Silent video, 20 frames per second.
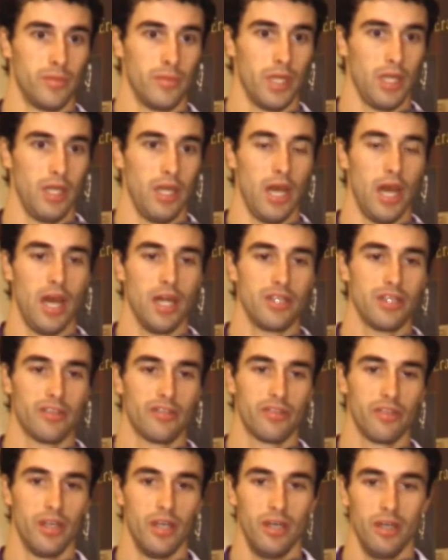Yeah, I
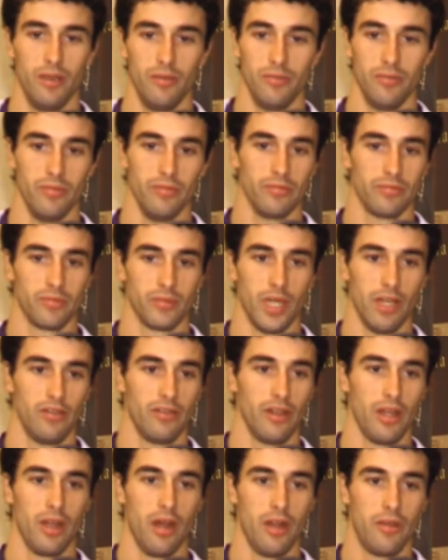
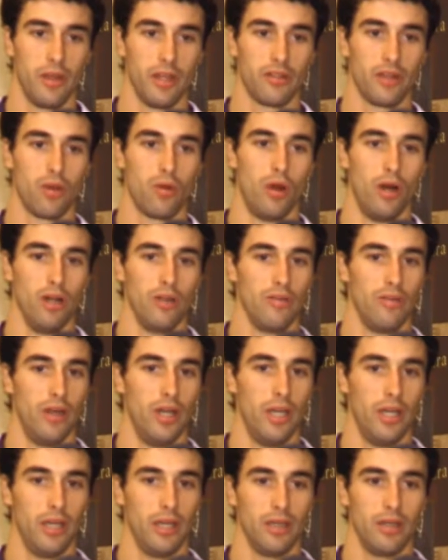think the
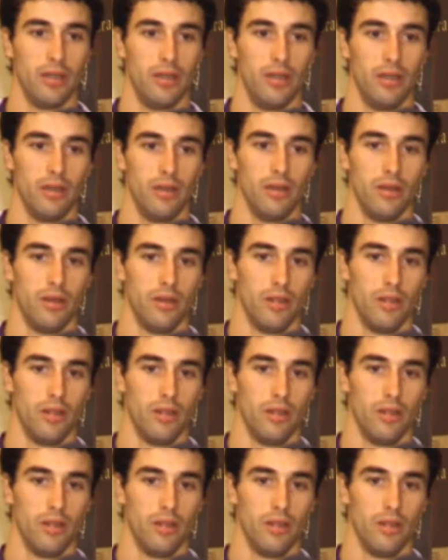qualifying,